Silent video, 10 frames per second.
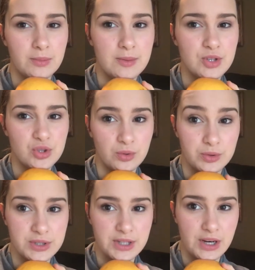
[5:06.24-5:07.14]
Maybe
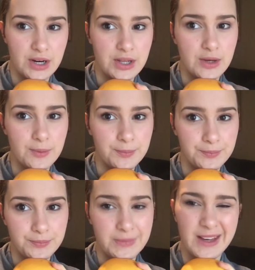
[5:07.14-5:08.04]
shoulders and cardio.
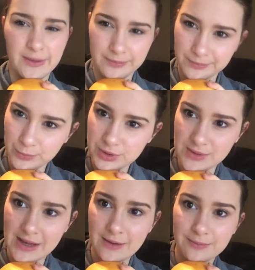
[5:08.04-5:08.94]
Yeah, we'll do
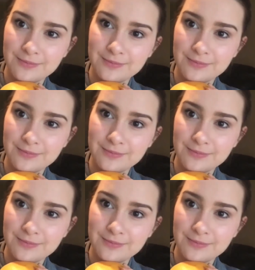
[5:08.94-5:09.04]
that.